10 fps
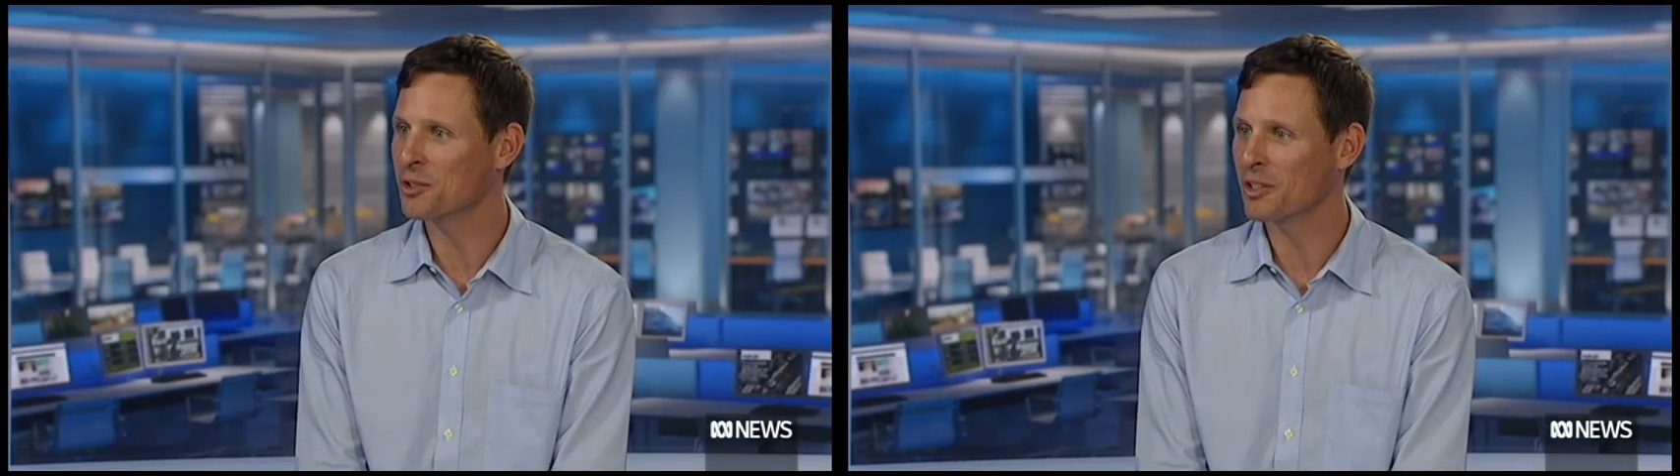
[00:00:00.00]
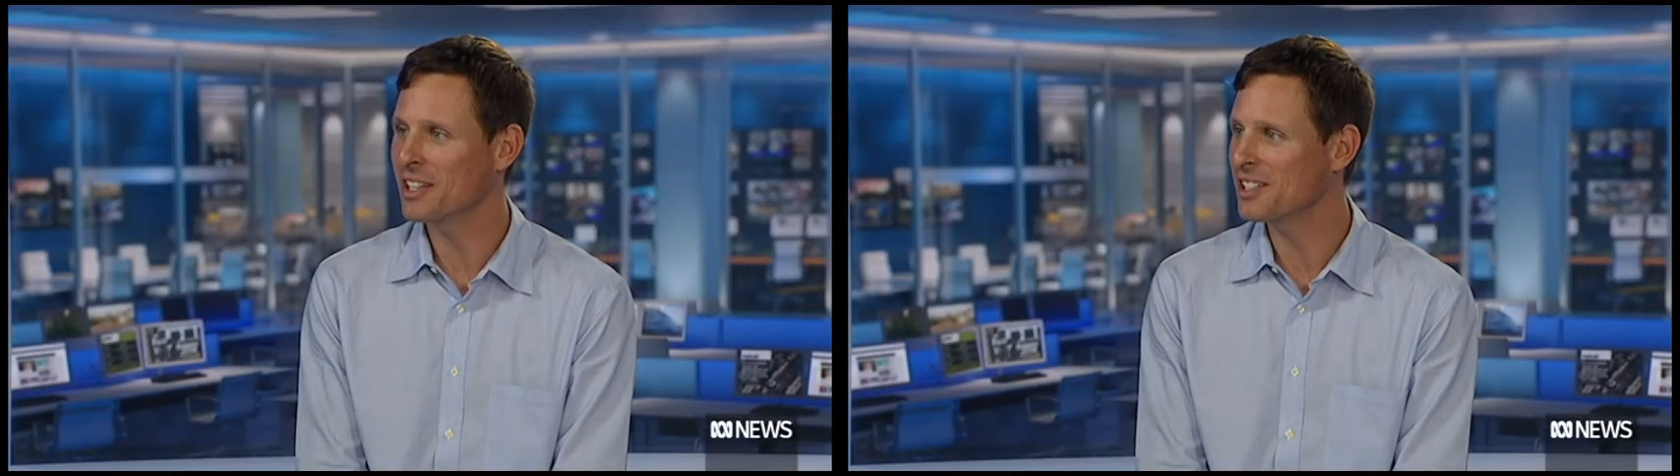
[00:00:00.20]

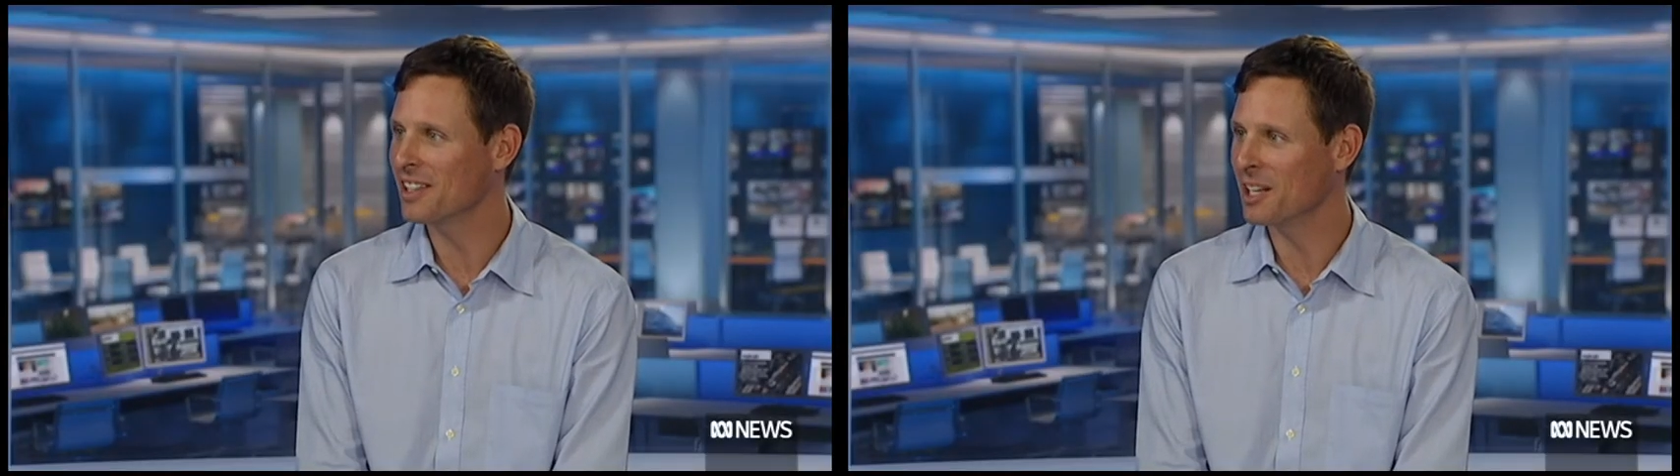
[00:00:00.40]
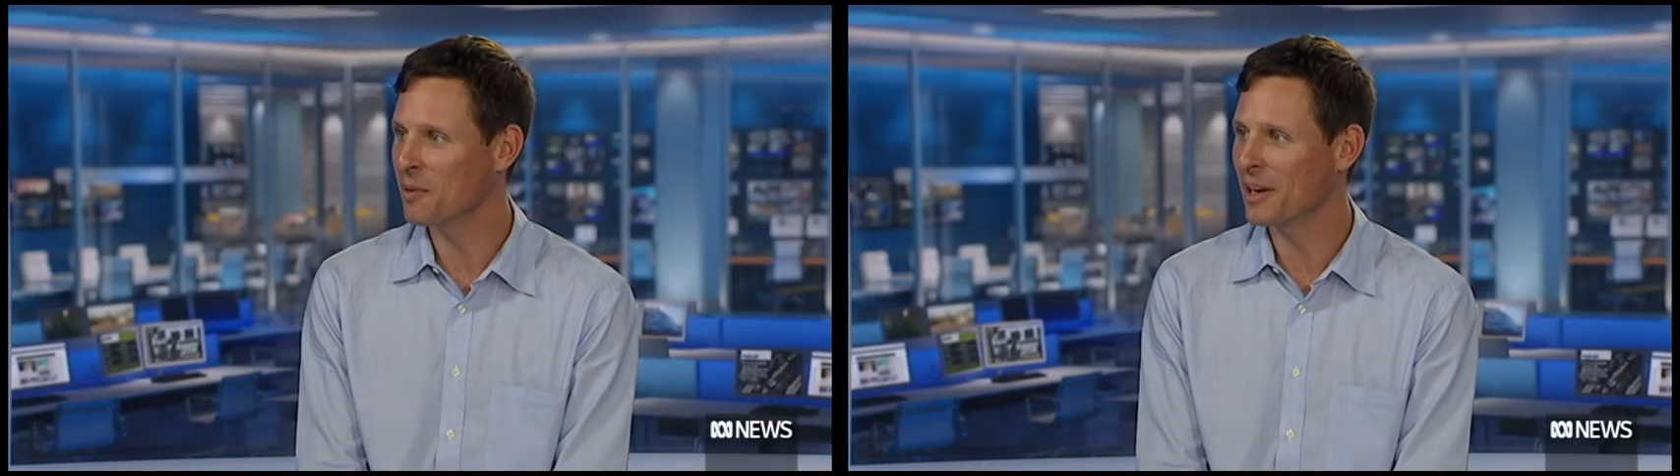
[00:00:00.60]

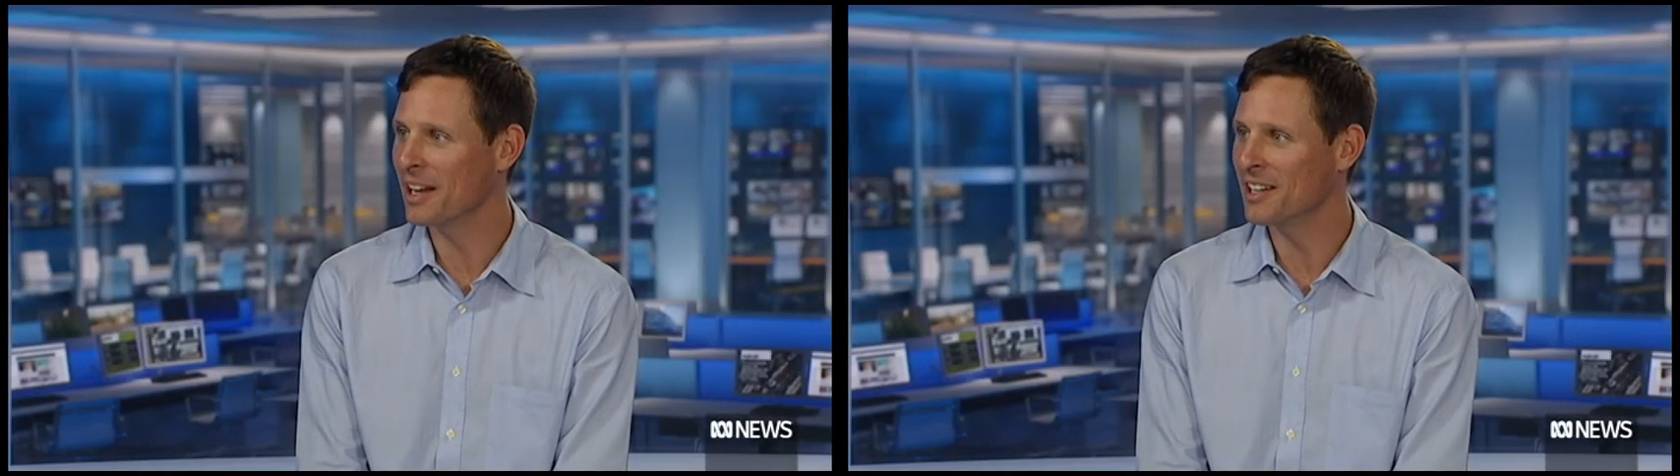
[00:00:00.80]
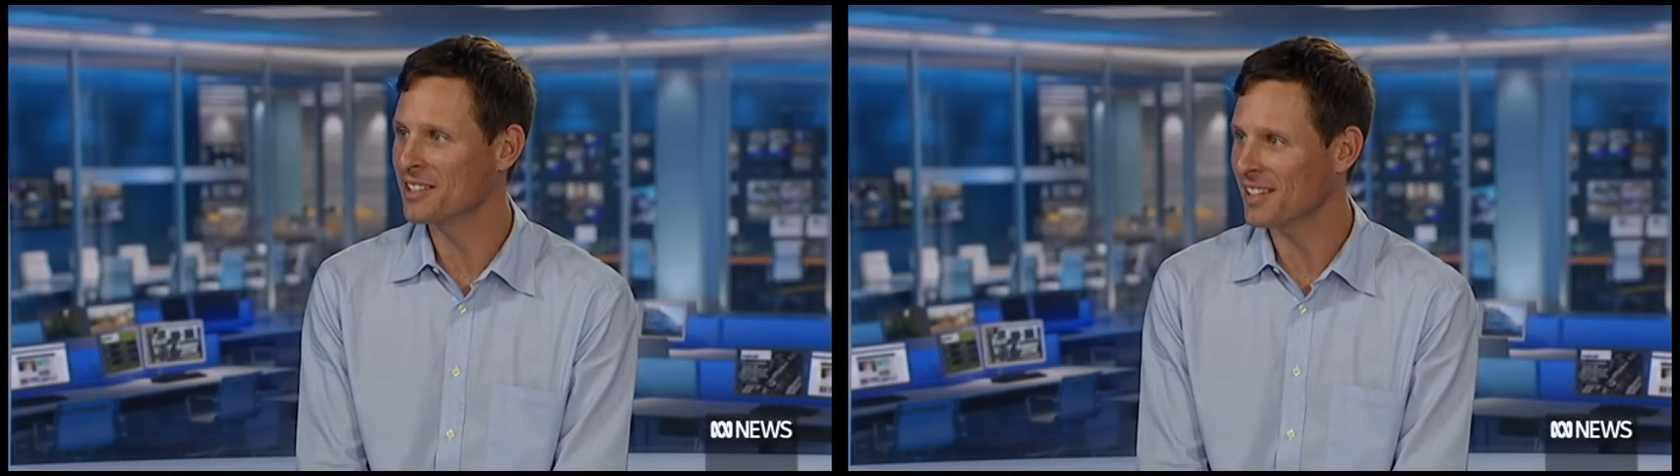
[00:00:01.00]
traditionally
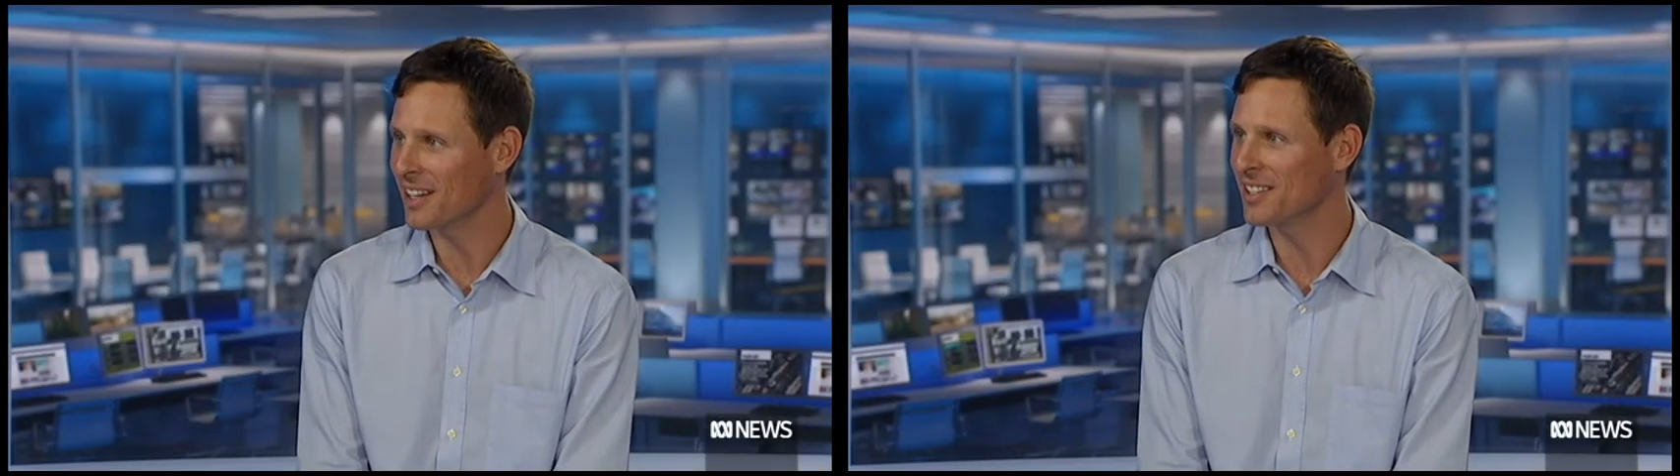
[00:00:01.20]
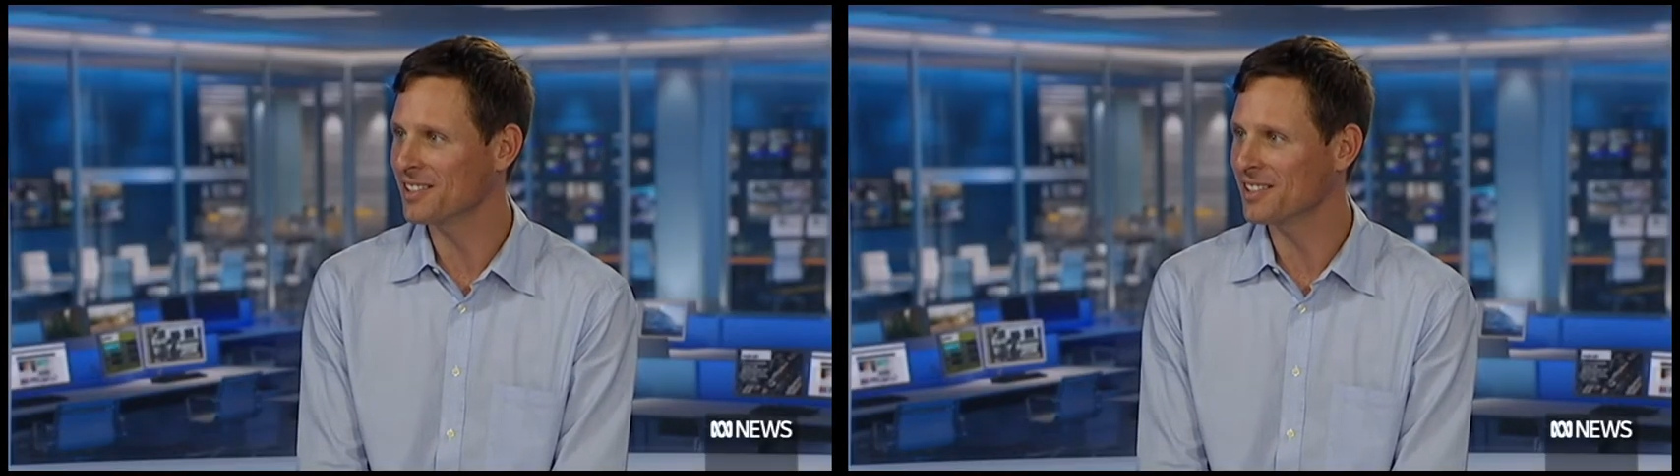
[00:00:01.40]
we study